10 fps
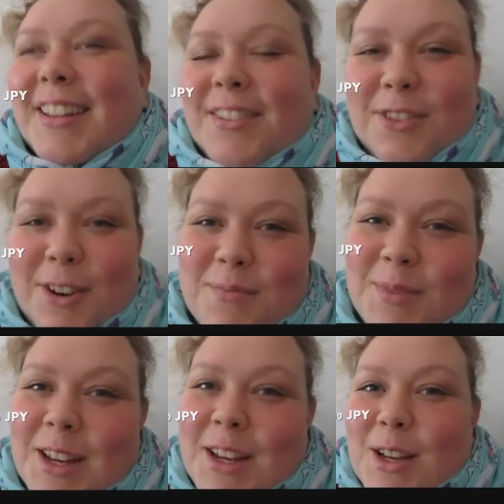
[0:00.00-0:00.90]

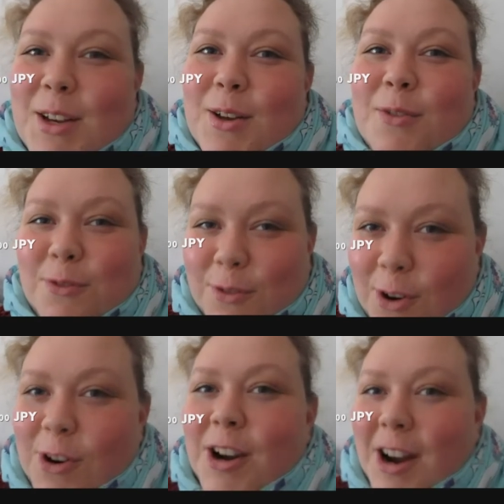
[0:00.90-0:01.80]
from
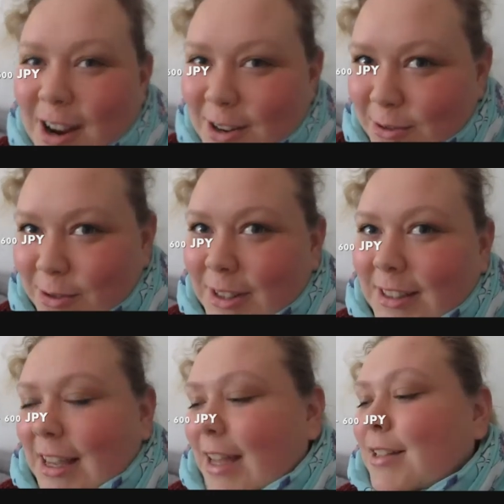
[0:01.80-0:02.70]

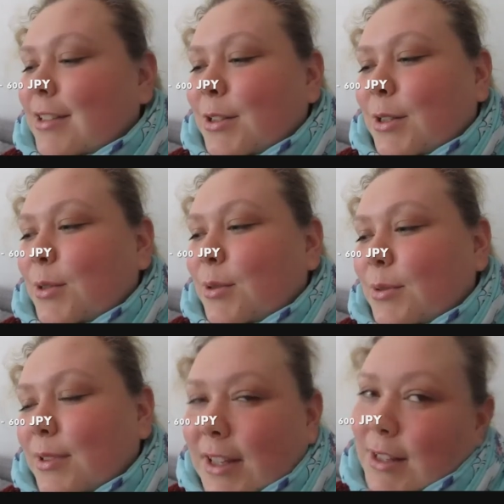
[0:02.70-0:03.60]
400 yen
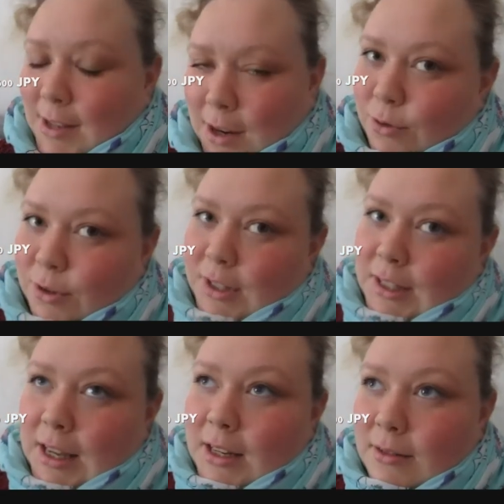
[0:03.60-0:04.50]
to
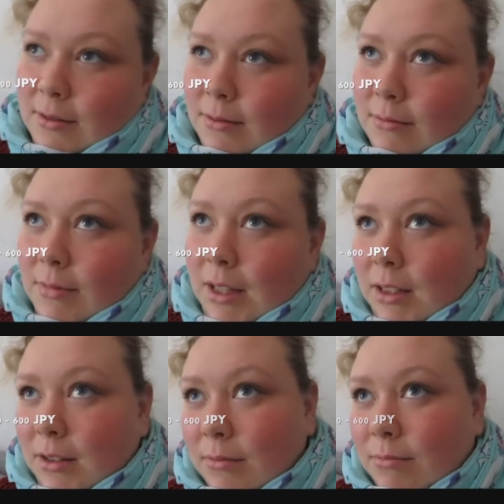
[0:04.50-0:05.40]
600 yen.
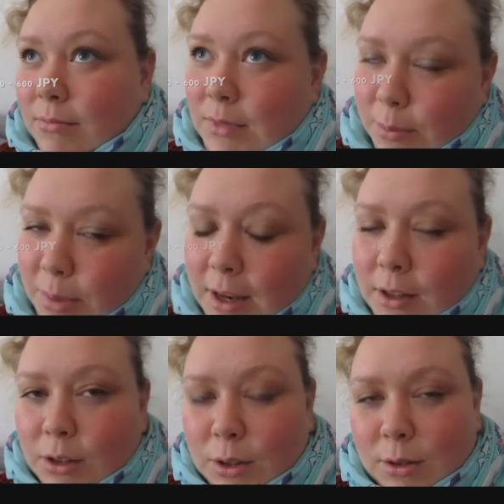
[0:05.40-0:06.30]
It
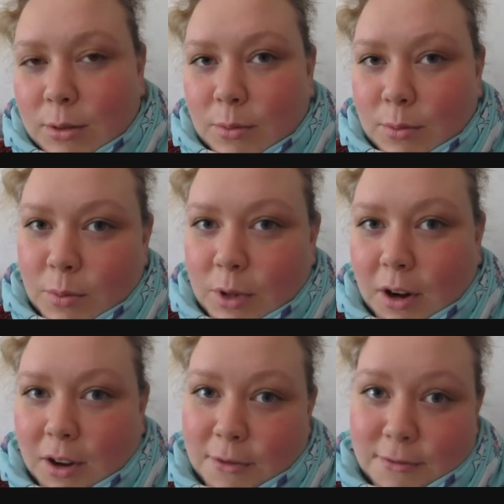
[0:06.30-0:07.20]
depends what
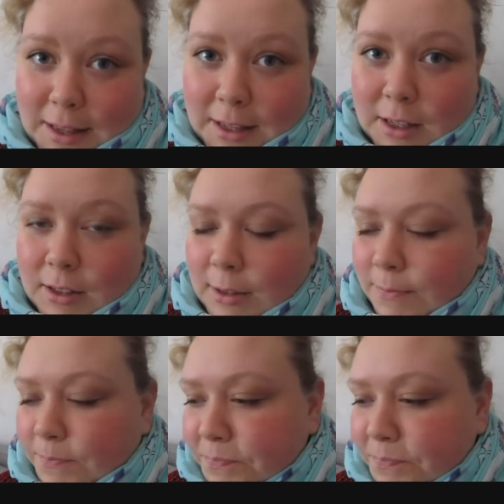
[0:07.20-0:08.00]
are the fillings.